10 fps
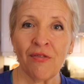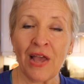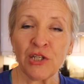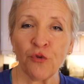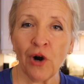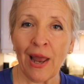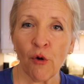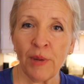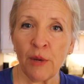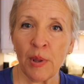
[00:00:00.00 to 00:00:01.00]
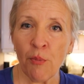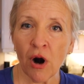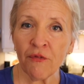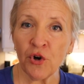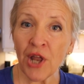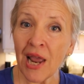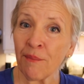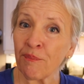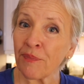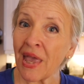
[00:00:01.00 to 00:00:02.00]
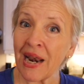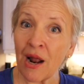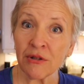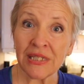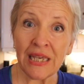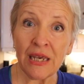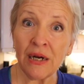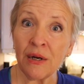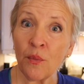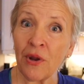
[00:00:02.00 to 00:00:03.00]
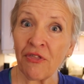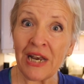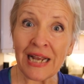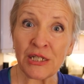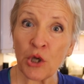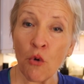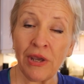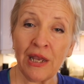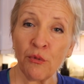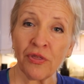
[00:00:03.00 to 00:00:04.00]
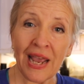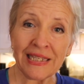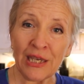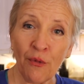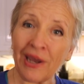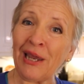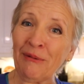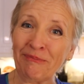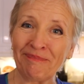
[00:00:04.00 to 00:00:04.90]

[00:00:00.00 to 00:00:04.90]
Thanks for allowing me to be part of your day, and I'll see you with the next Go Keto with Casey Quickie.